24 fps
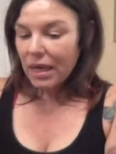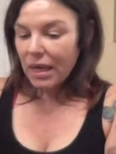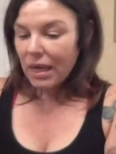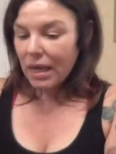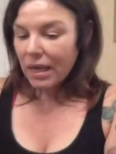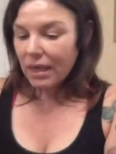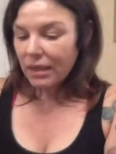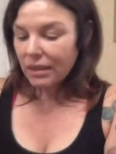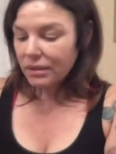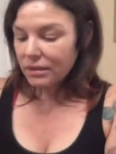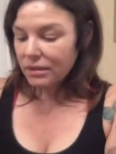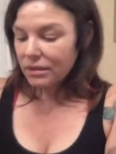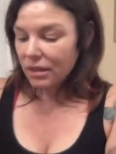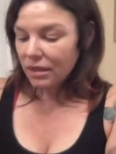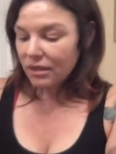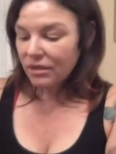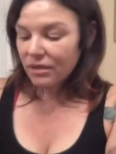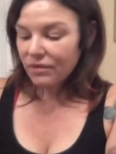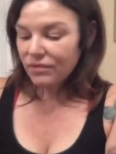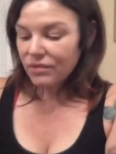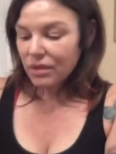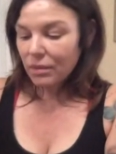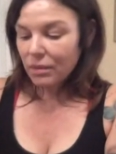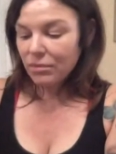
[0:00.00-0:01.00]
And and
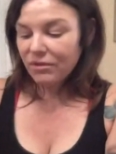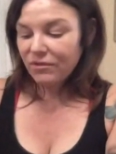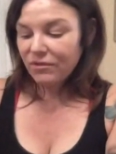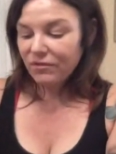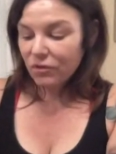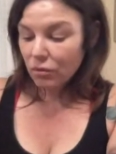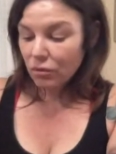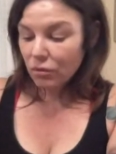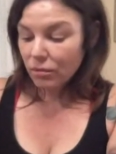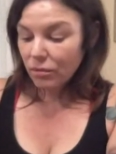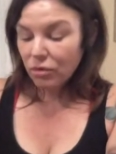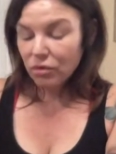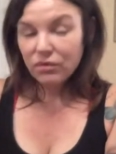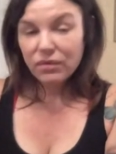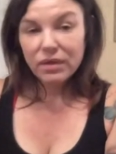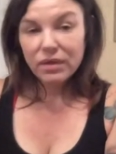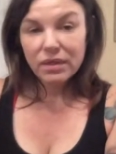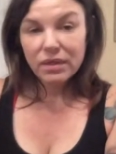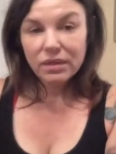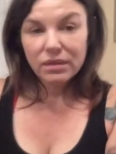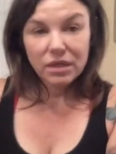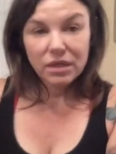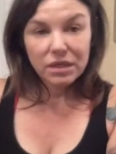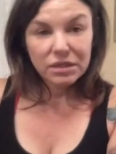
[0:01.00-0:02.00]
if some of you are
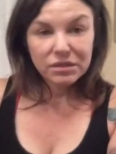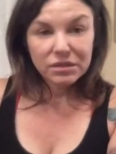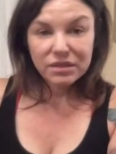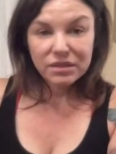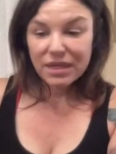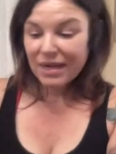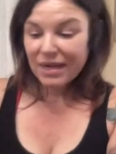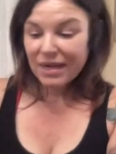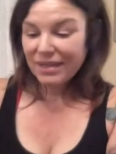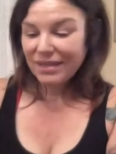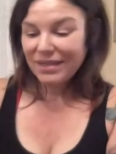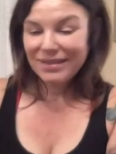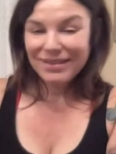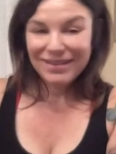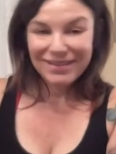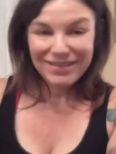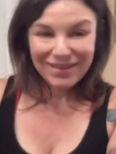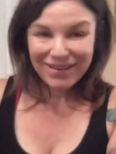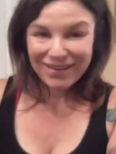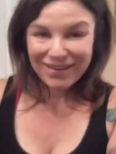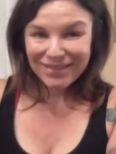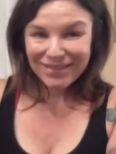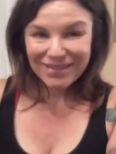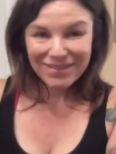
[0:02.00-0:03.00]
moving, sign in a
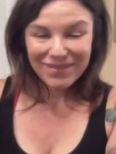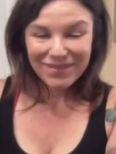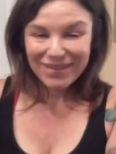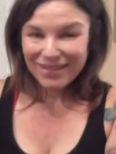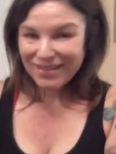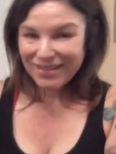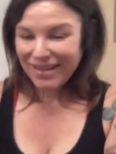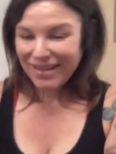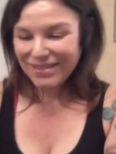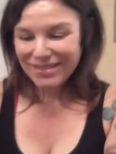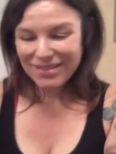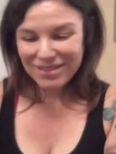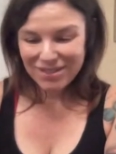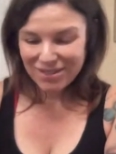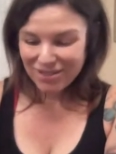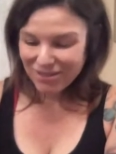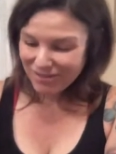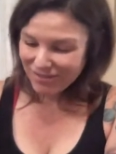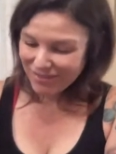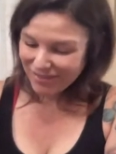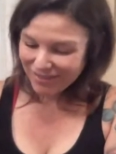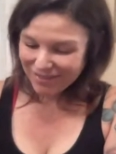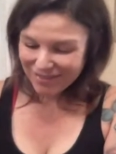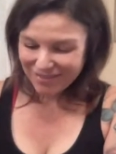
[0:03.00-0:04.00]
document. That's
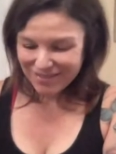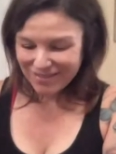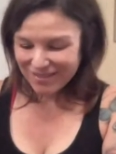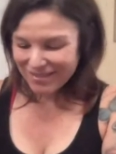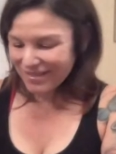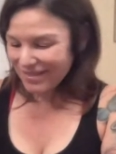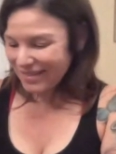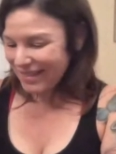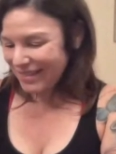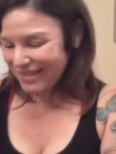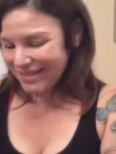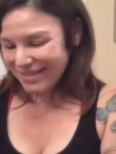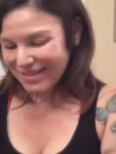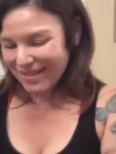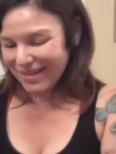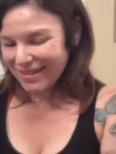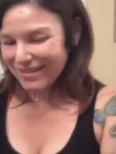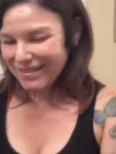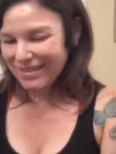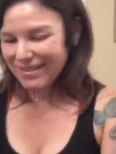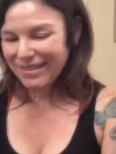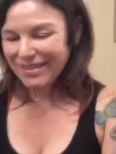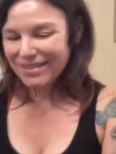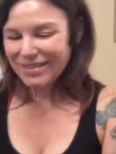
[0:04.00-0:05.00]
two cards that say sign
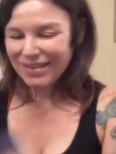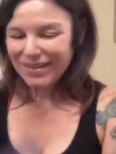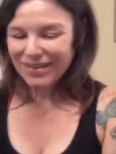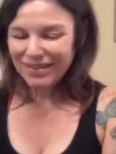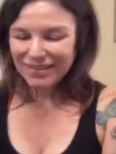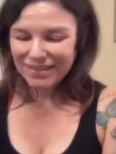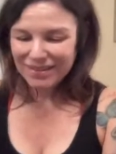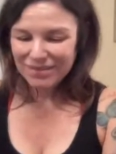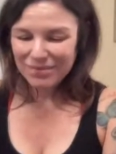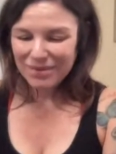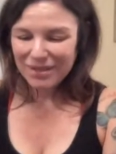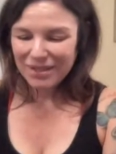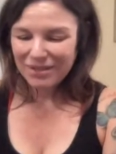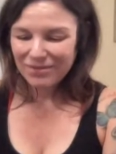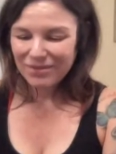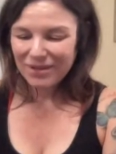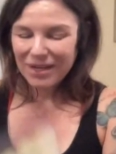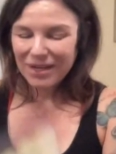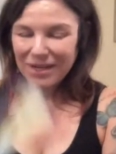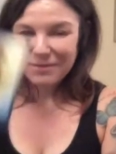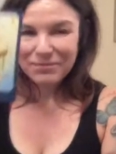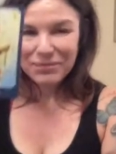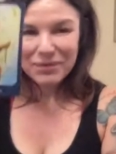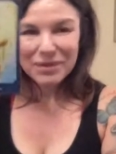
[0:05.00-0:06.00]
in a document,
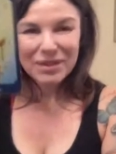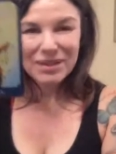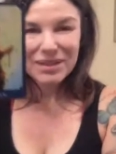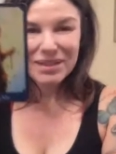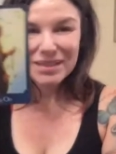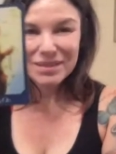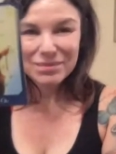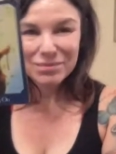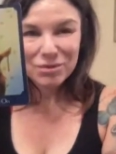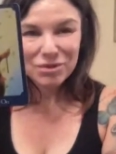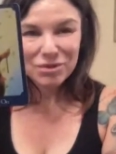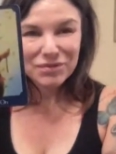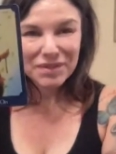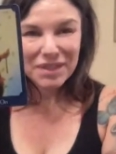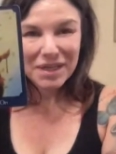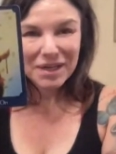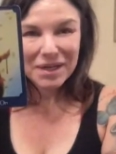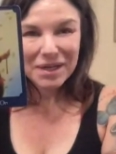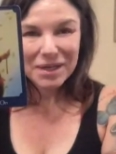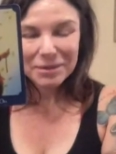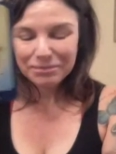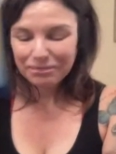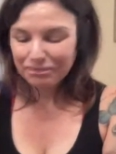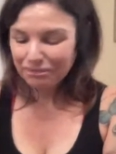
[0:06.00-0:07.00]
right? Look at this, moving
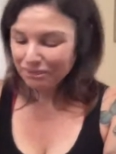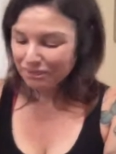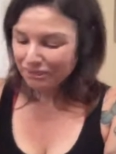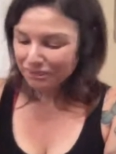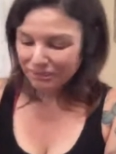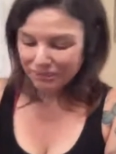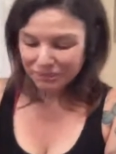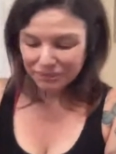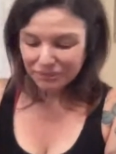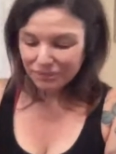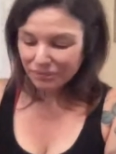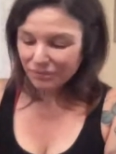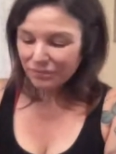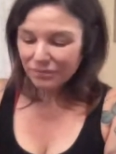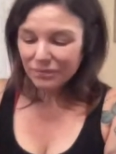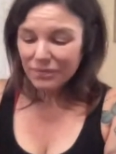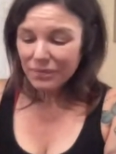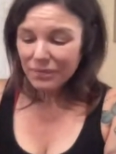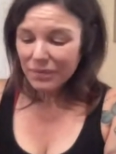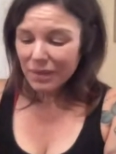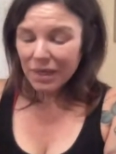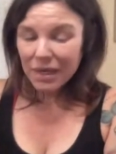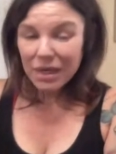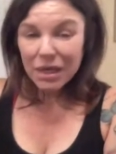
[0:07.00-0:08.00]
on.
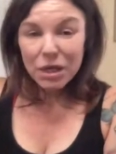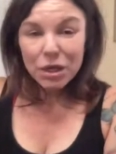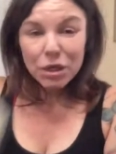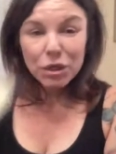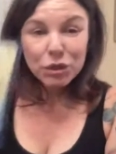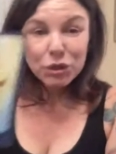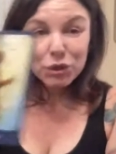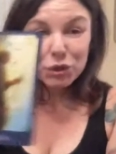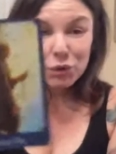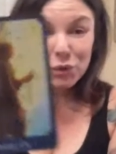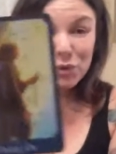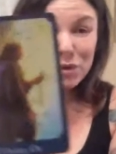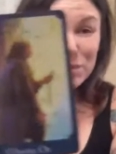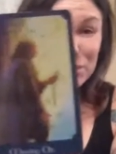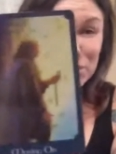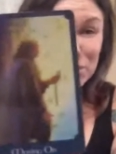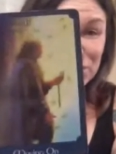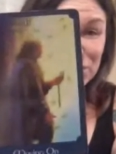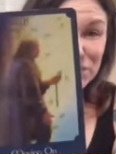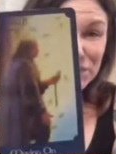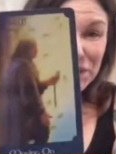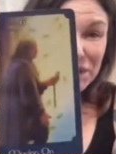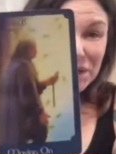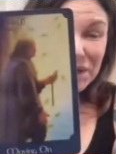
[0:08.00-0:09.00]
You are
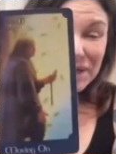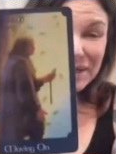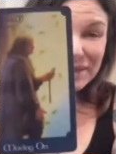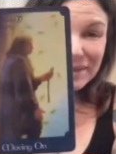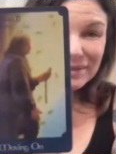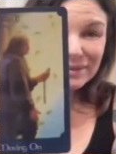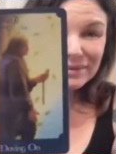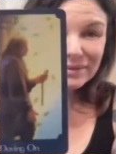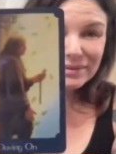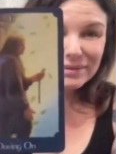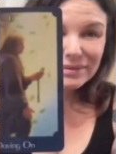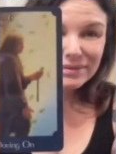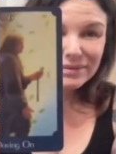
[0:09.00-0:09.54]
moving on.